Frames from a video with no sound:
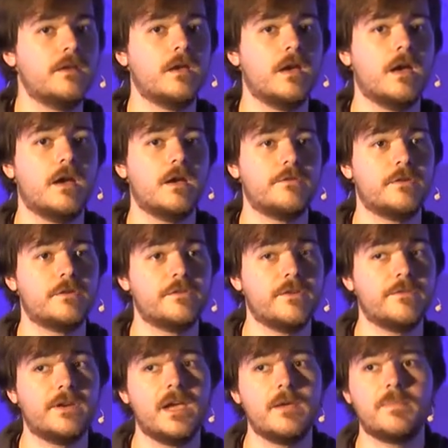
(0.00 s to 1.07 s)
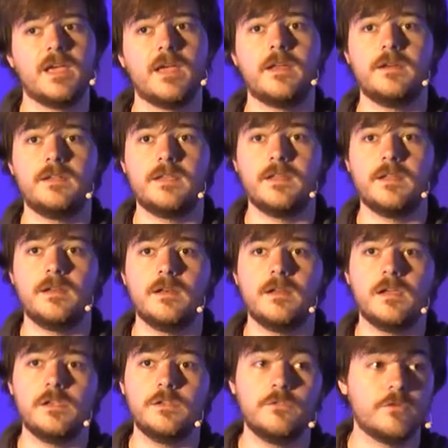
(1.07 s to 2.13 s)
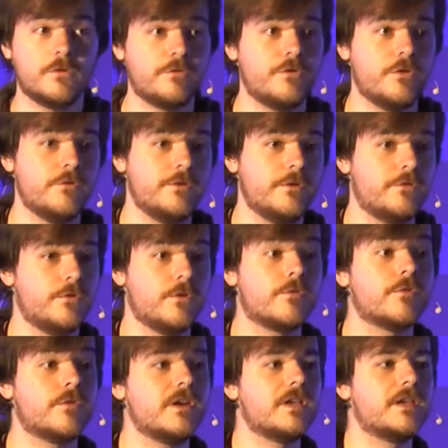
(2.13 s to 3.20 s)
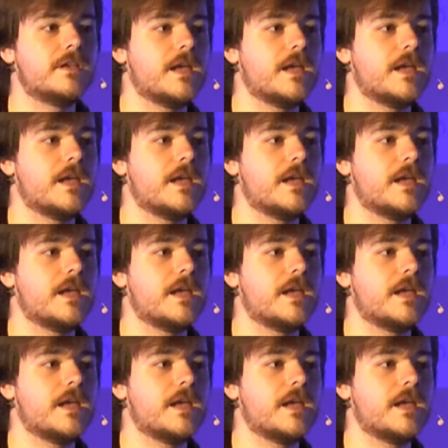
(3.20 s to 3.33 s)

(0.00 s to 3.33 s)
uh, as long as you have an iPad, can uh, use our service for free,